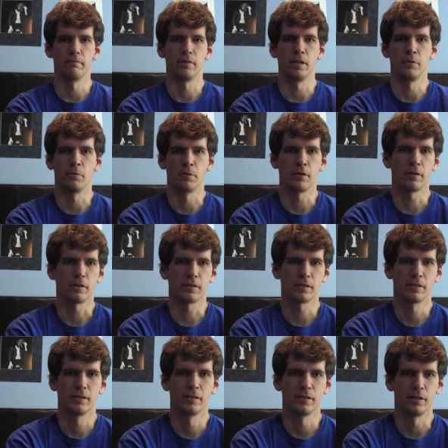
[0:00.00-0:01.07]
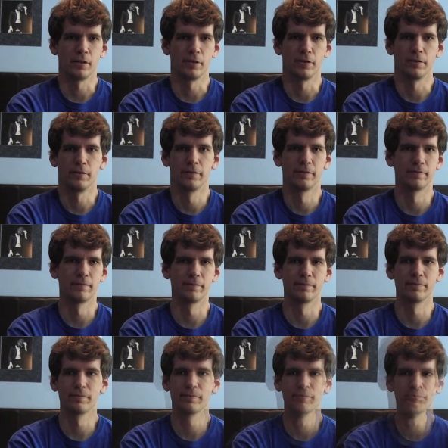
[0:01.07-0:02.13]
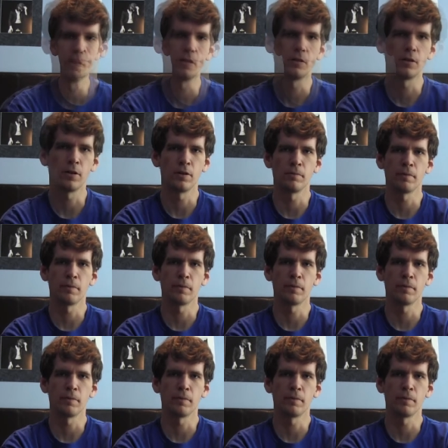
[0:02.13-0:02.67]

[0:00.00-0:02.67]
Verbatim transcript: it worked. So, so